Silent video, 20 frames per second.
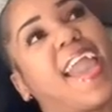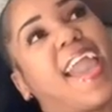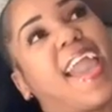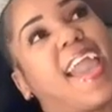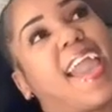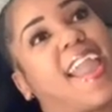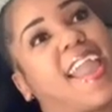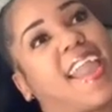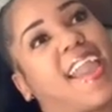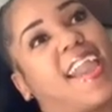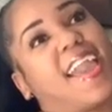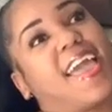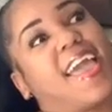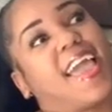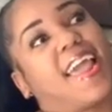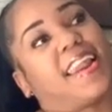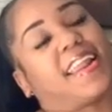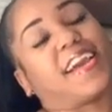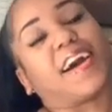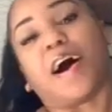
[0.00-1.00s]

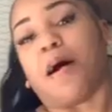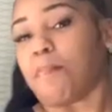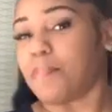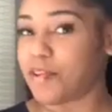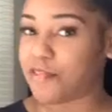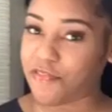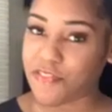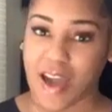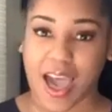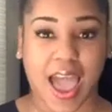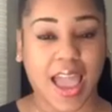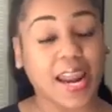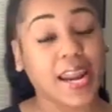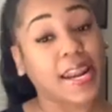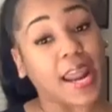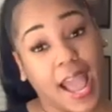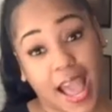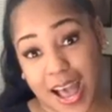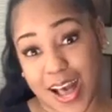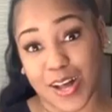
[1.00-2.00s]
And come to find
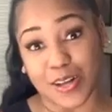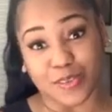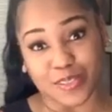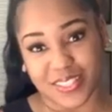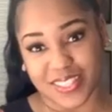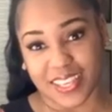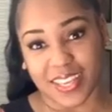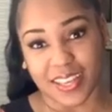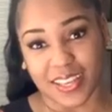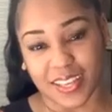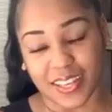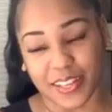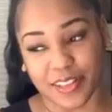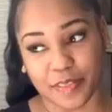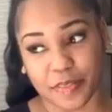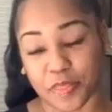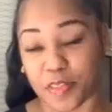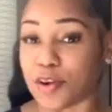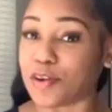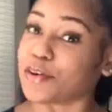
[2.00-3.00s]
out,
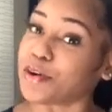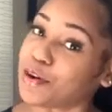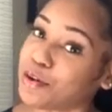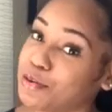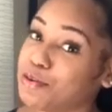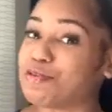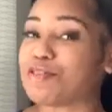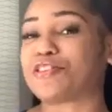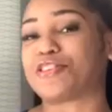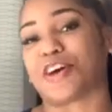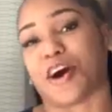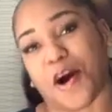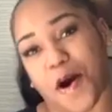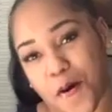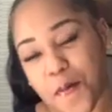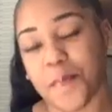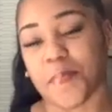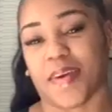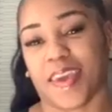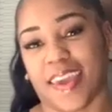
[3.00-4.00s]
the girl who
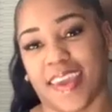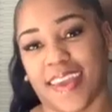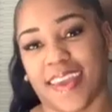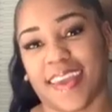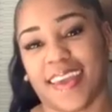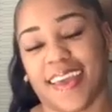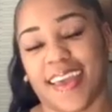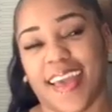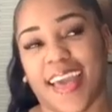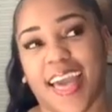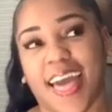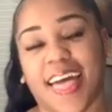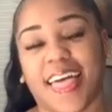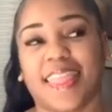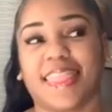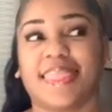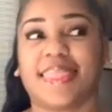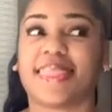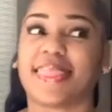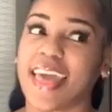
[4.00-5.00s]
told me
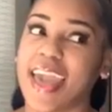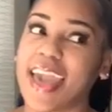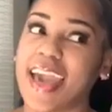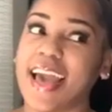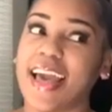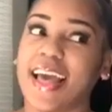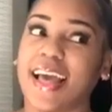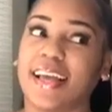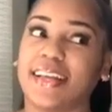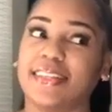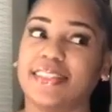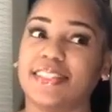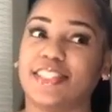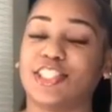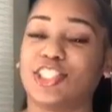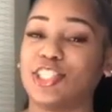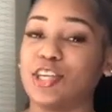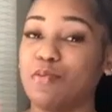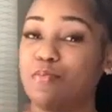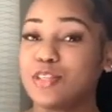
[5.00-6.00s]
that
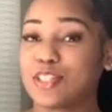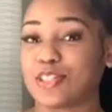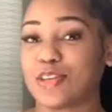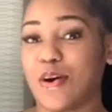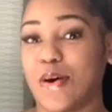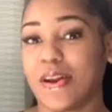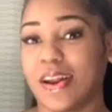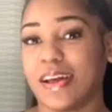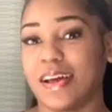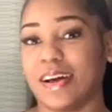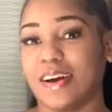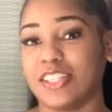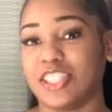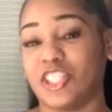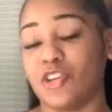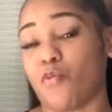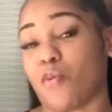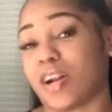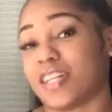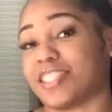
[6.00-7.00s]
she was gonna, she
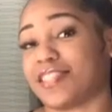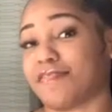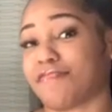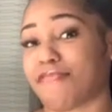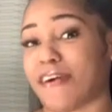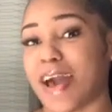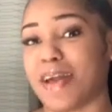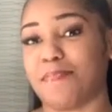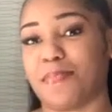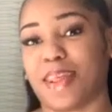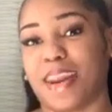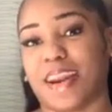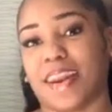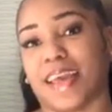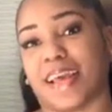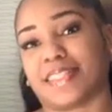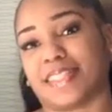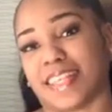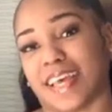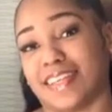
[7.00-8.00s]
wanted to fight me the
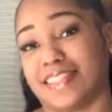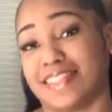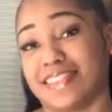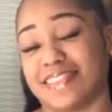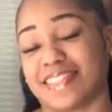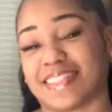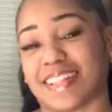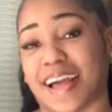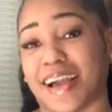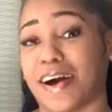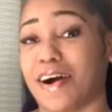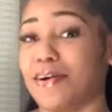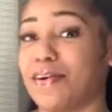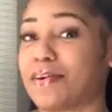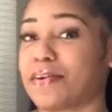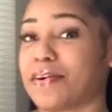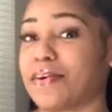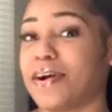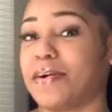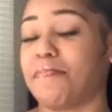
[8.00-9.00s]
next day, she was like, oh
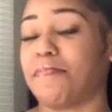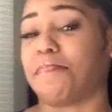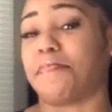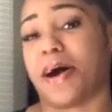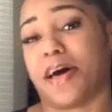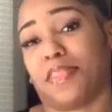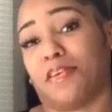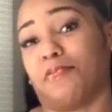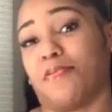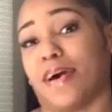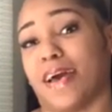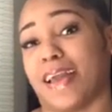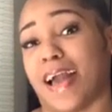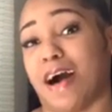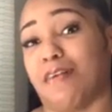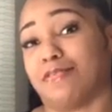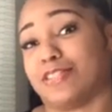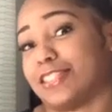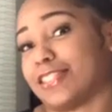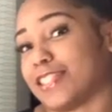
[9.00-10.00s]
girl, by the way, I
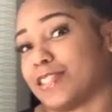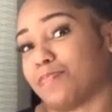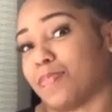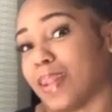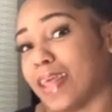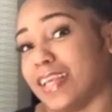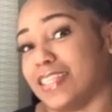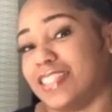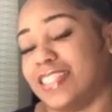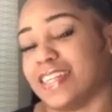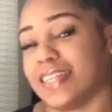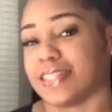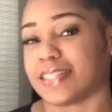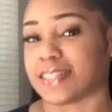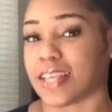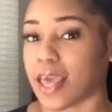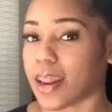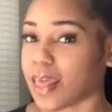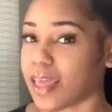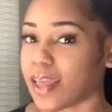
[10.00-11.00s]
was just playing. She didn't
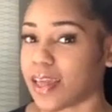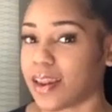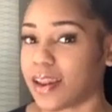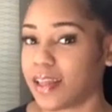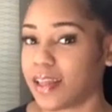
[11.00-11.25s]
say